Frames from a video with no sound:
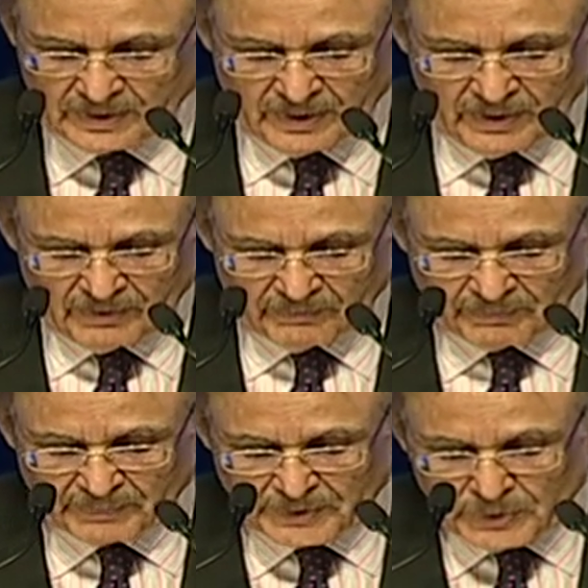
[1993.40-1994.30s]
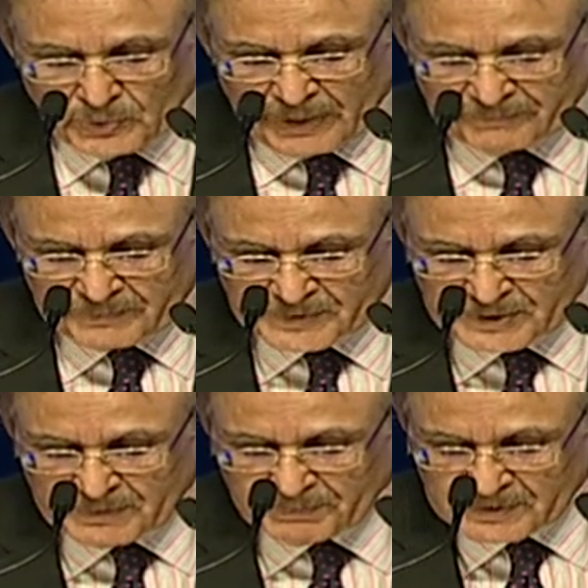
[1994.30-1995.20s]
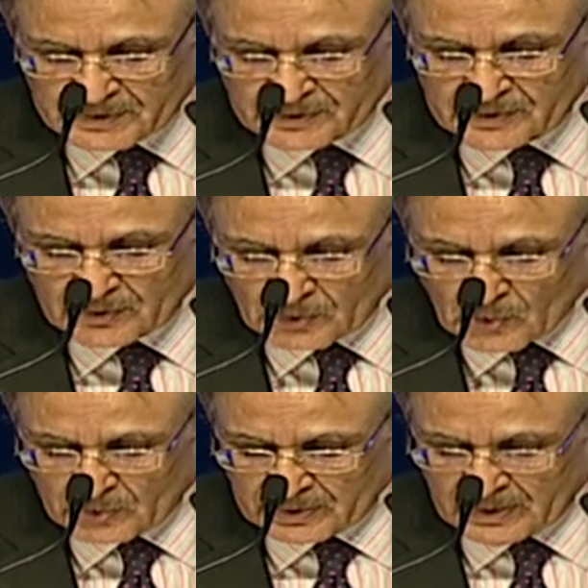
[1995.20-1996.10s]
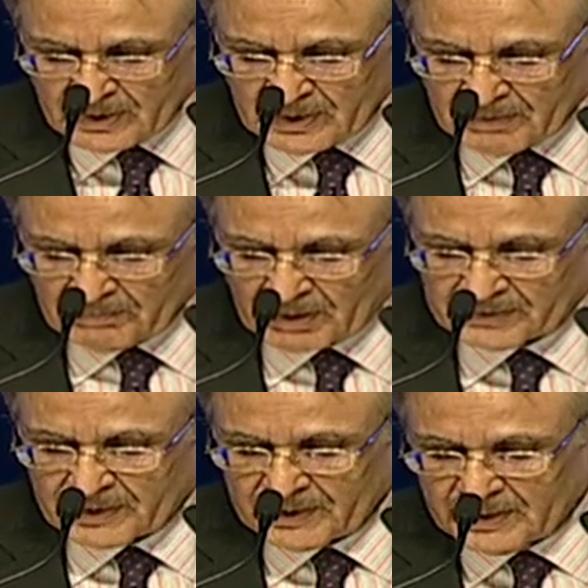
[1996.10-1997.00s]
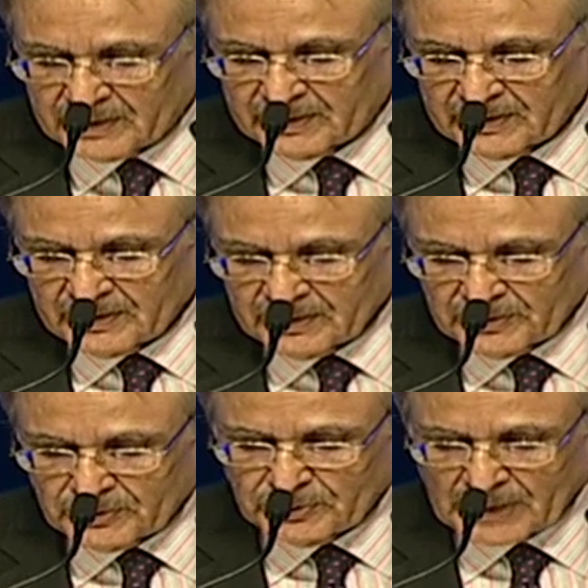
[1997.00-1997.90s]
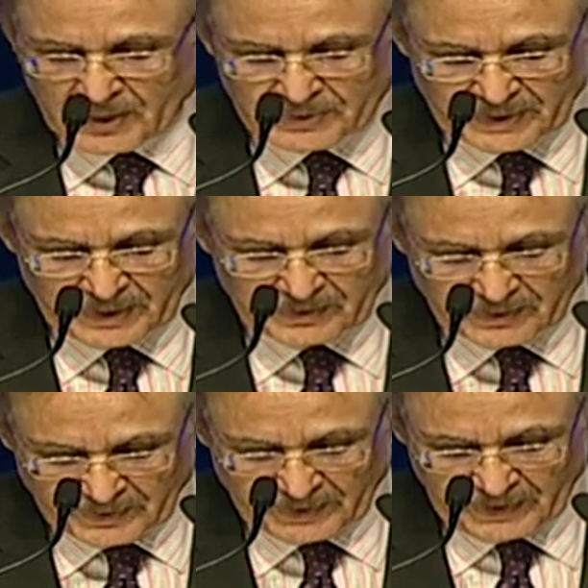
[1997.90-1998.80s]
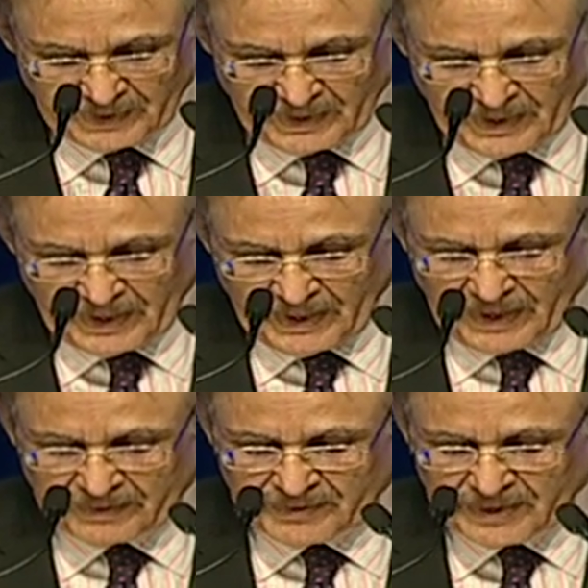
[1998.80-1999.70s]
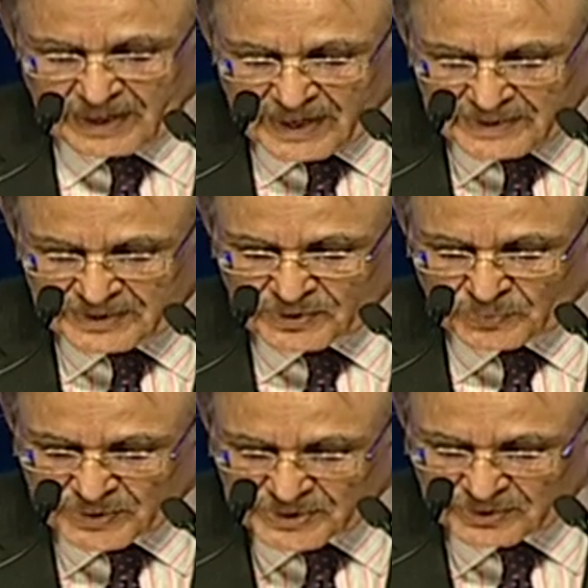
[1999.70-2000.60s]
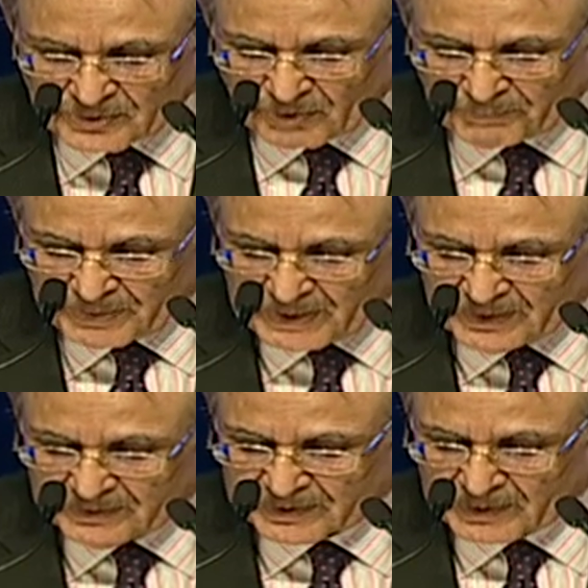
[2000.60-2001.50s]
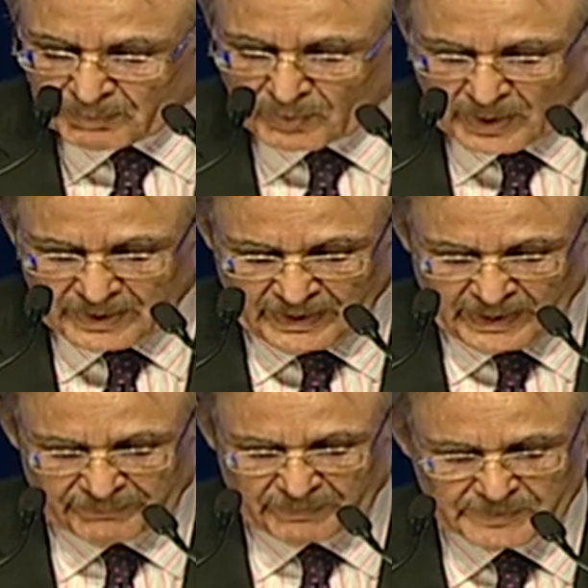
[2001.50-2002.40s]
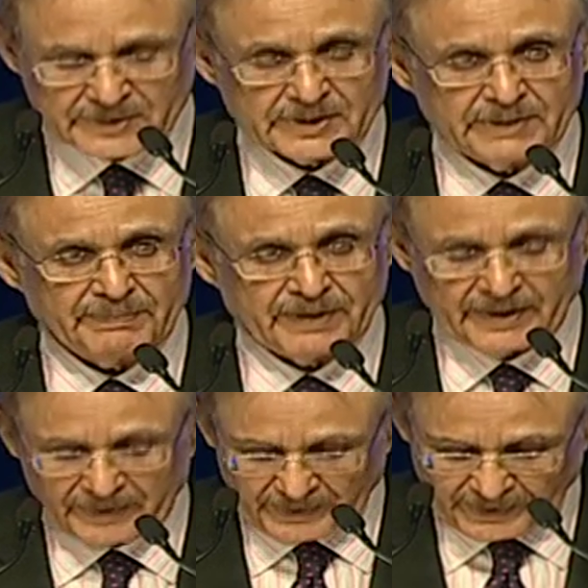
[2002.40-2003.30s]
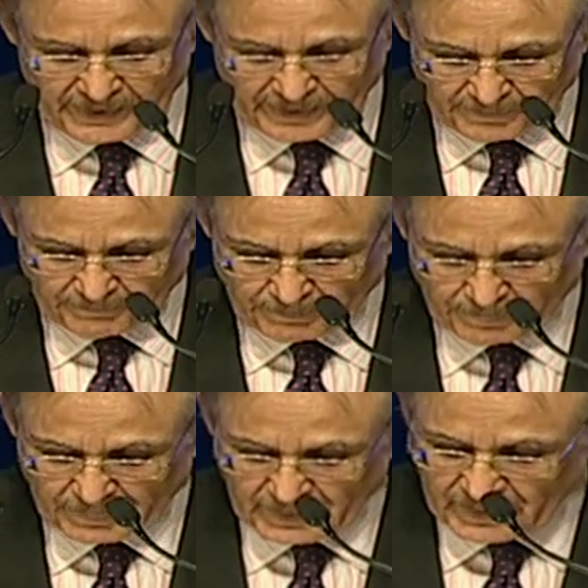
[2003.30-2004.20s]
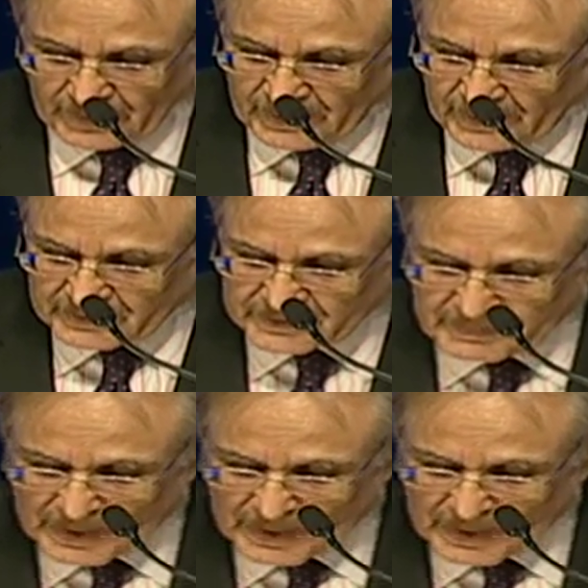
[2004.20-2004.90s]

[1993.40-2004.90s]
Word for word: from the new FMCG businesses alone by the year 2030 and realize its vision of being the number one FMCG player in India. It is a matter